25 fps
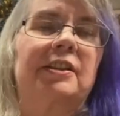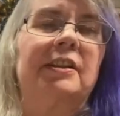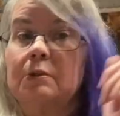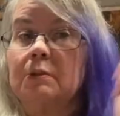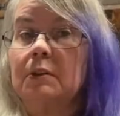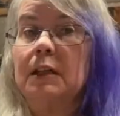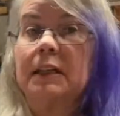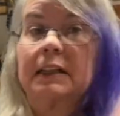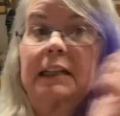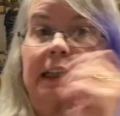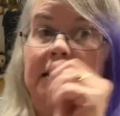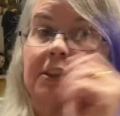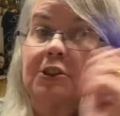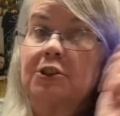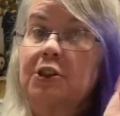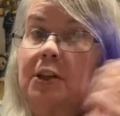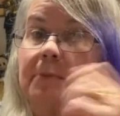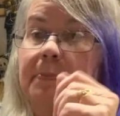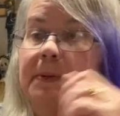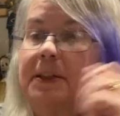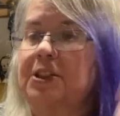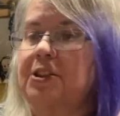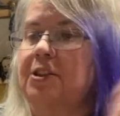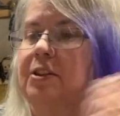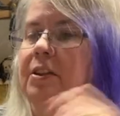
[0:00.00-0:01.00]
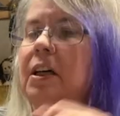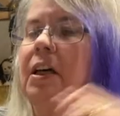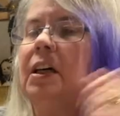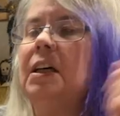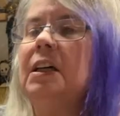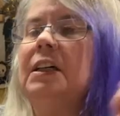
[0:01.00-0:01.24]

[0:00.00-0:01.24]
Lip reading: Oh, I gotta draw a picture.